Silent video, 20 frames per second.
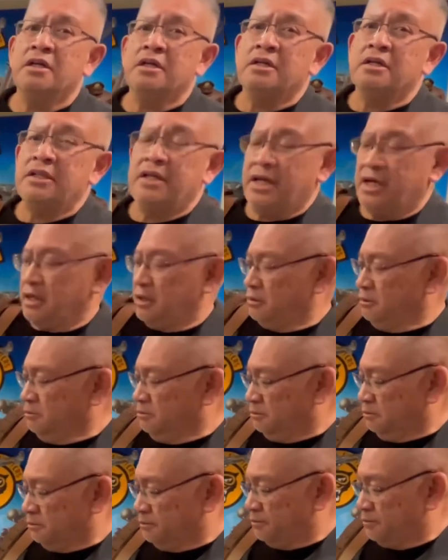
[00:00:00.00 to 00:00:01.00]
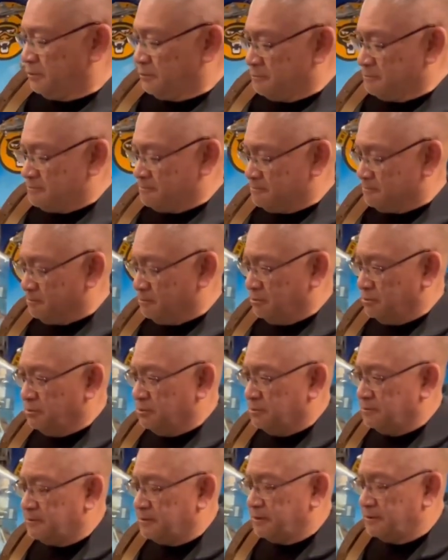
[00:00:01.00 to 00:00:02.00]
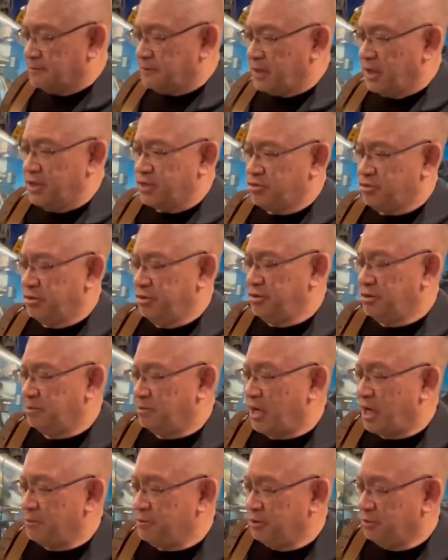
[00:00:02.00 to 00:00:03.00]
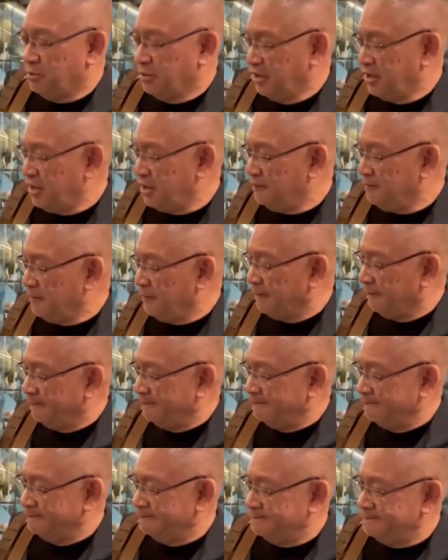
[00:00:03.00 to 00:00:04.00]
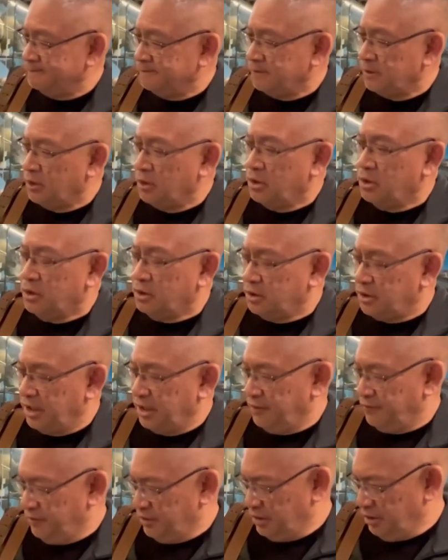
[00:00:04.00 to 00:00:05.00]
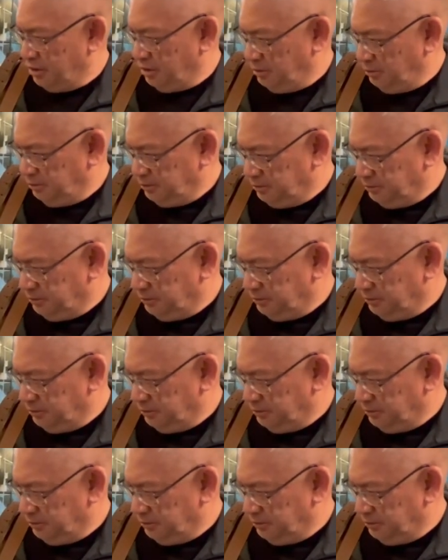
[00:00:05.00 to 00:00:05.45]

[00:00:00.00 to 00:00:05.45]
Now, contrary to popular belief, even though